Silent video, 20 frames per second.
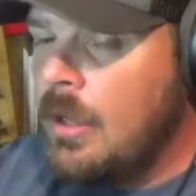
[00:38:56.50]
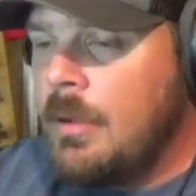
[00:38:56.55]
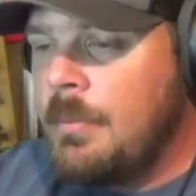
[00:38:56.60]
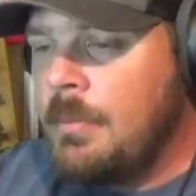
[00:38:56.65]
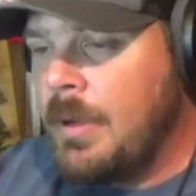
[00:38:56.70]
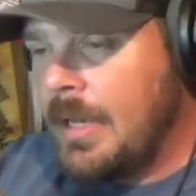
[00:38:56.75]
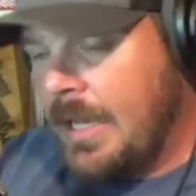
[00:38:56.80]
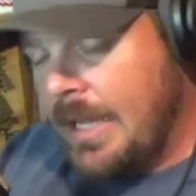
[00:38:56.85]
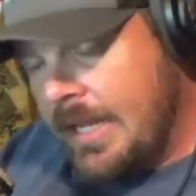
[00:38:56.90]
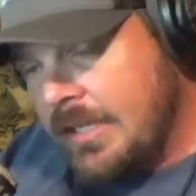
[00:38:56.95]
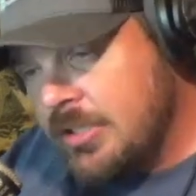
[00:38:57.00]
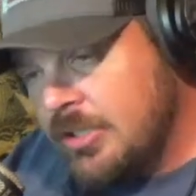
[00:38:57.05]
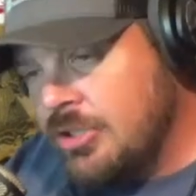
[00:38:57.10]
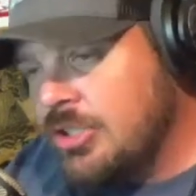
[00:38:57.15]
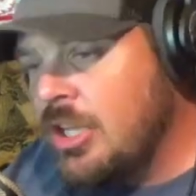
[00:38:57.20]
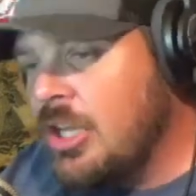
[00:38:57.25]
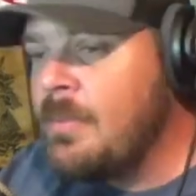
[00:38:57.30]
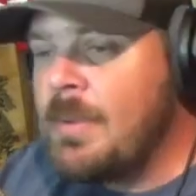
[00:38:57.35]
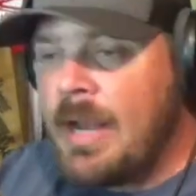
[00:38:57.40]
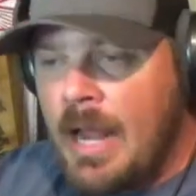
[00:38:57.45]
But ladies and
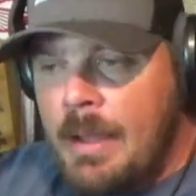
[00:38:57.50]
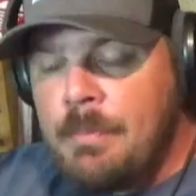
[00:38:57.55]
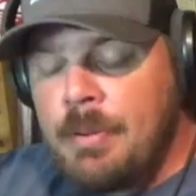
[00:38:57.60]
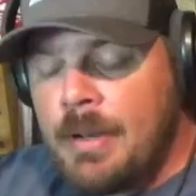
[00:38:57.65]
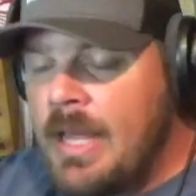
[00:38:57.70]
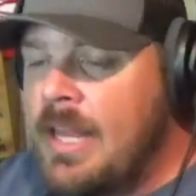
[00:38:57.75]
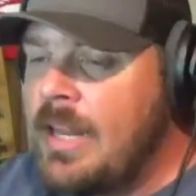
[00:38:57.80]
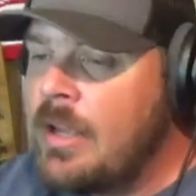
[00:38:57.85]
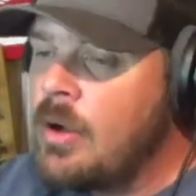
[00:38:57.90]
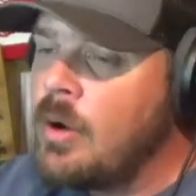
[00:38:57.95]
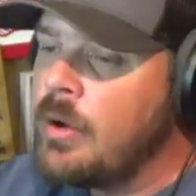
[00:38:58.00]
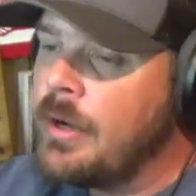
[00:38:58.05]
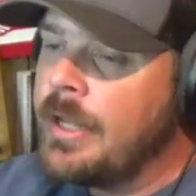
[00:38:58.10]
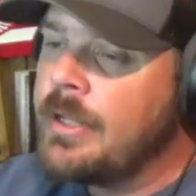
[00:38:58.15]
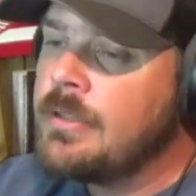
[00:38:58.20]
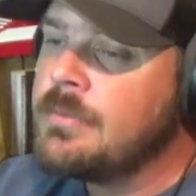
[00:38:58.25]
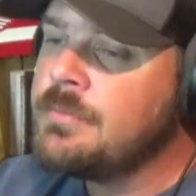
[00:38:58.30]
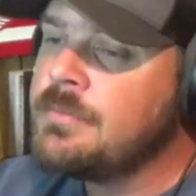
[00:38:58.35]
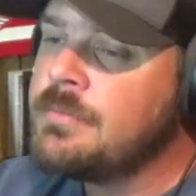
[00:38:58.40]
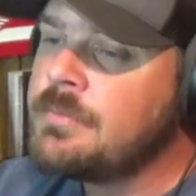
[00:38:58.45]
gentlemen, I'm planning on
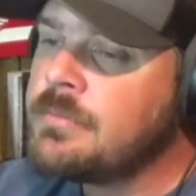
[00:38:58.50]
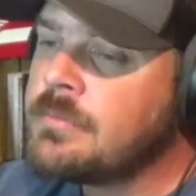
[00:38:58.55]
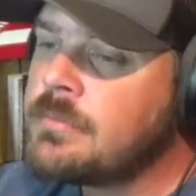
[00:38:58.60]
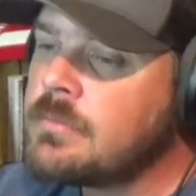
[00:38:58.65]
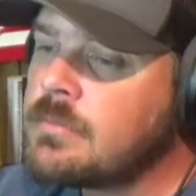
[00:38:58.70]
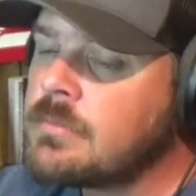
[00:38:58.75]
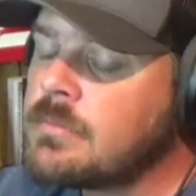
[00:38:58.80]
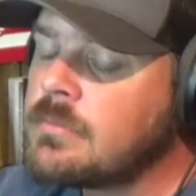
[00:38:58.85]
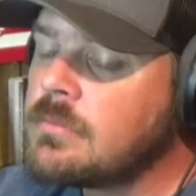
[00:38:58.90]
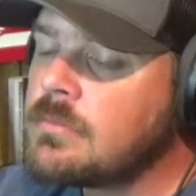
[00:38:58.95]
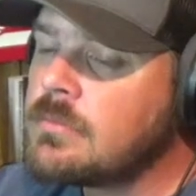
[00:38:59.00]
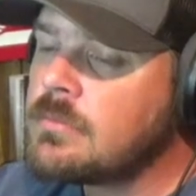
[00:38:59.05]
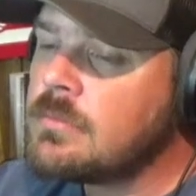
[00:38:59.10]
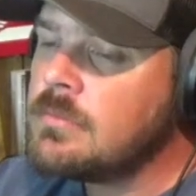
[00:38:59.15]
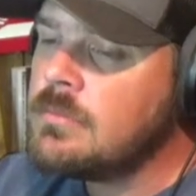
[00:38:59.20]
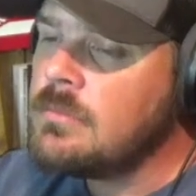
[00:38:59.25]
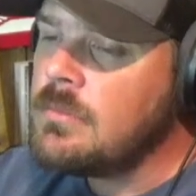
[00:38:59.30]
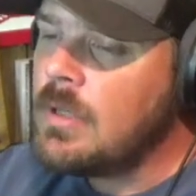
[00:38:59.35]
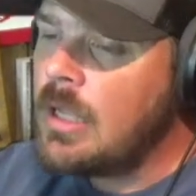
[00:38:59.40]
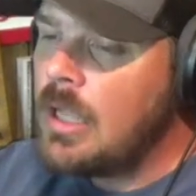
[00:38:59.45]
it.
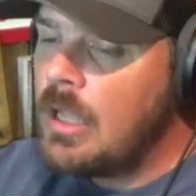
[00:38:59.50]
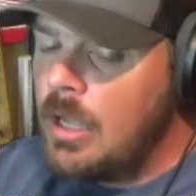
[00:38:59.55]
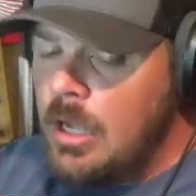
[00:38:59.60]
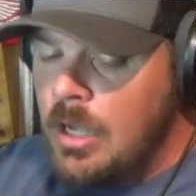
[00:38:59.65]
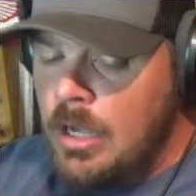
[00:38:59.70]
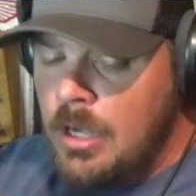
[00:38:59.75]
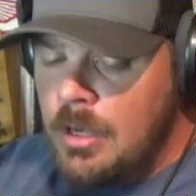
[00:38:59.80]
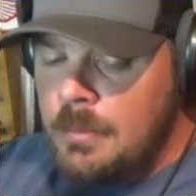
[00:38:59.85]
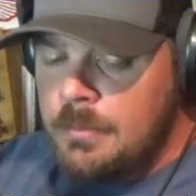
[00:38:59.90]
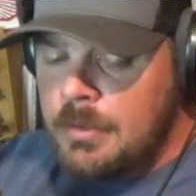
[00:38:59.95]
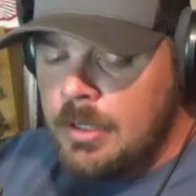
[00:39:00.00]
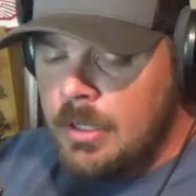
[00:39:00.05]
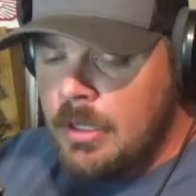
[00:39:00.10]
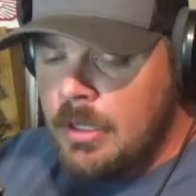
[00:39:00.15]
But